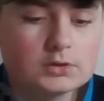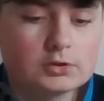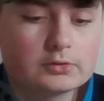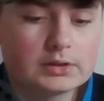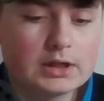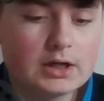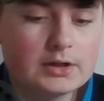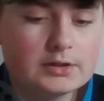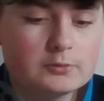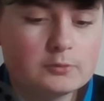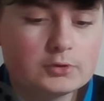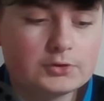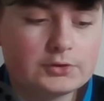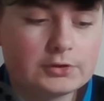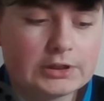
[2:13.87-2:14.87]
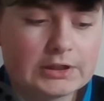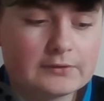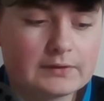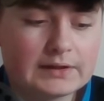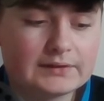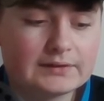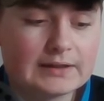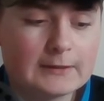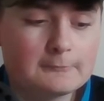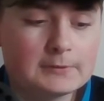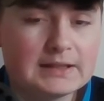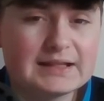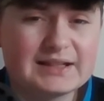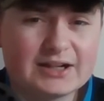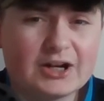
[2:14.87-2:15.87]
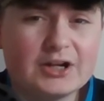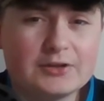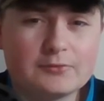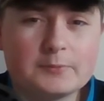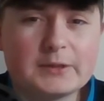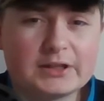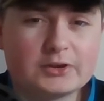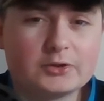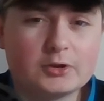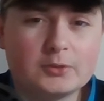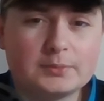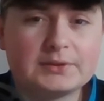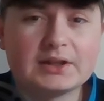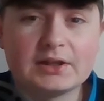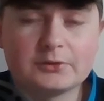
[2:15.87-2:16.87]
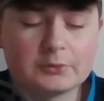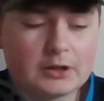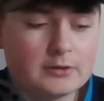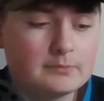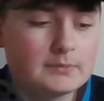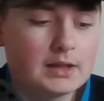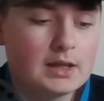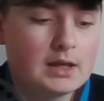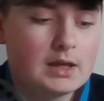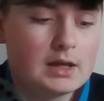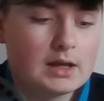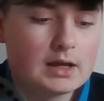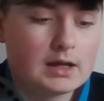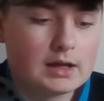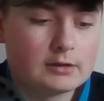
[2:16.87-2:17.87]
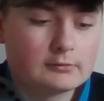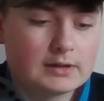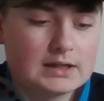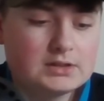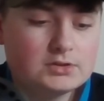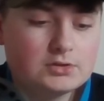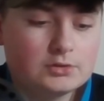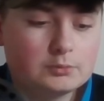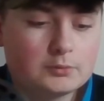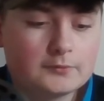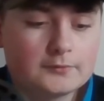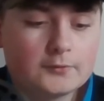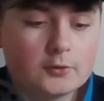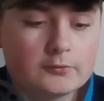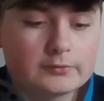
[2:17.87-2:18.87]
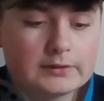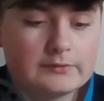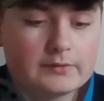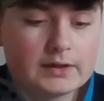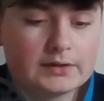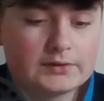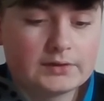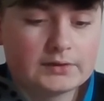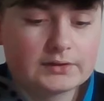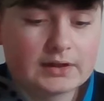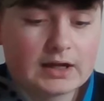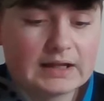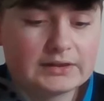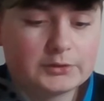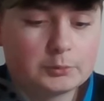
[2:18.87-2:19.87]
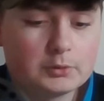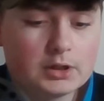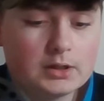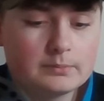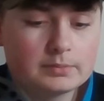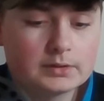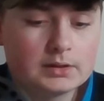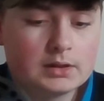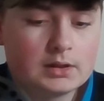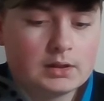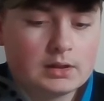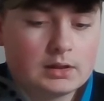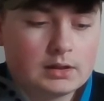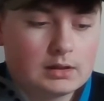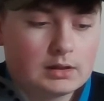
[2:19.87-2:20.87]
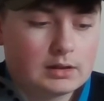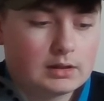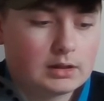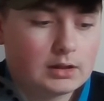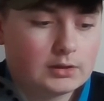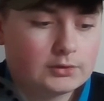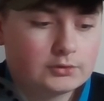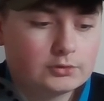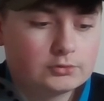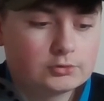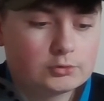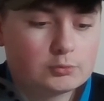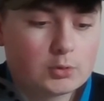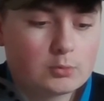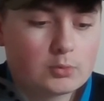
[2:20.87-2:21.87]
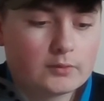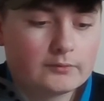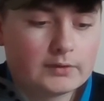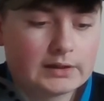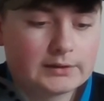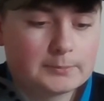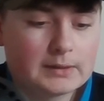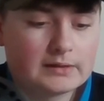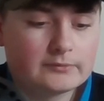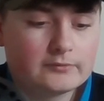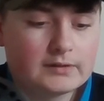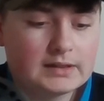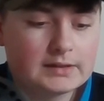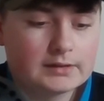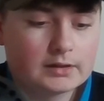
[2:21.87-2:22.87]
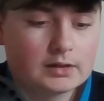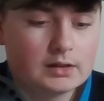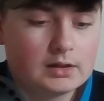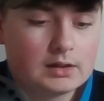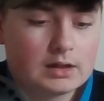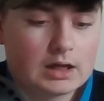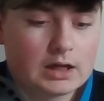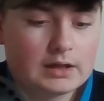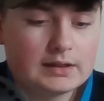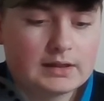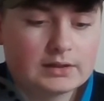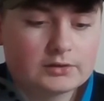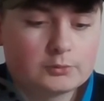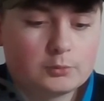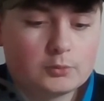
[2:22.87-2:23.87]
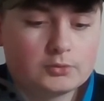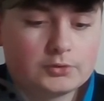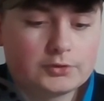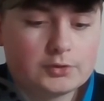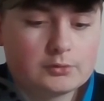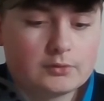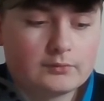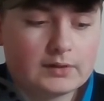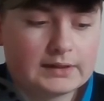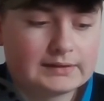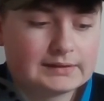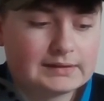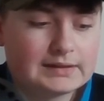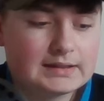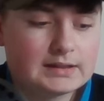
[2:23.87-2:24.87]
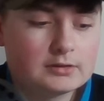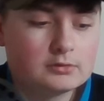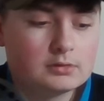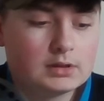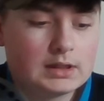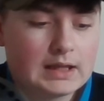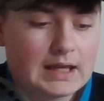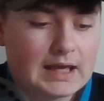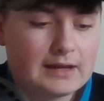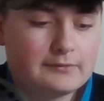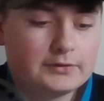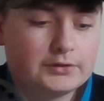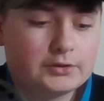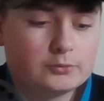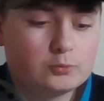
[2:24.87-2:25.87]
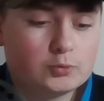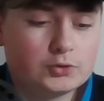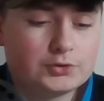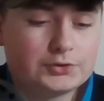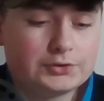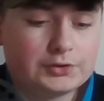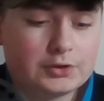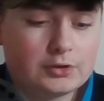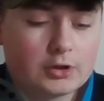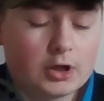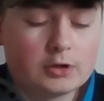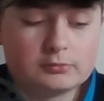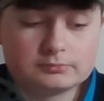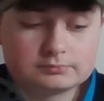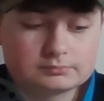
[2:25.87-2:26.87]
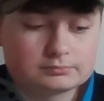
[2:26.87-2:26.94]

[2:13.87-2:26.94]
Granada won 2-0 versus Napoli. Kind of a big upset as well. Rangers won 4-3 versus Antwerp. Arsenal drew 1-1 versus Benfica. Ajax won 2-1 versus Lille. Everton won 2-0